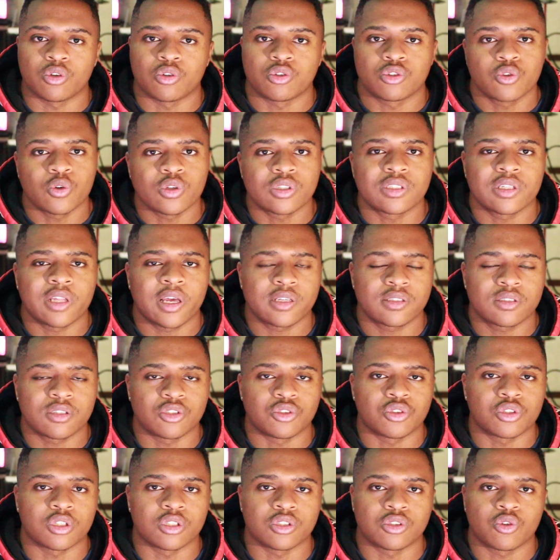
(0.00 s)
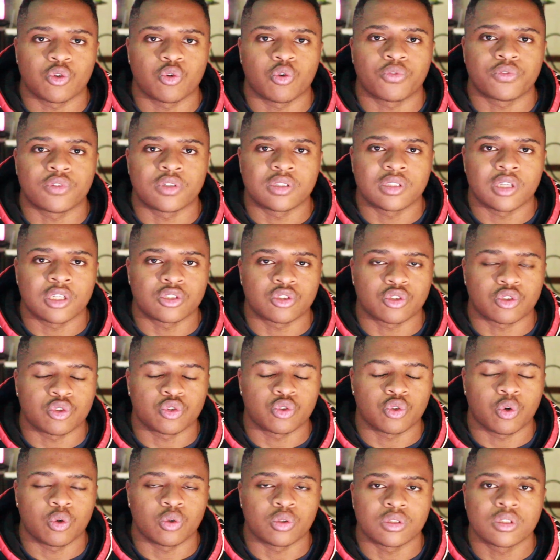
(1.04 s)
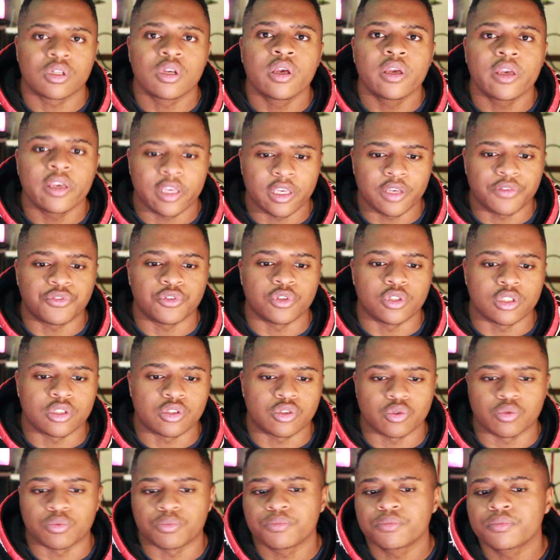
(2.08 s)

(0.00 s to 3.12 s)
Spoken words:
So it's nice that you can turn off the touch controls if you need to.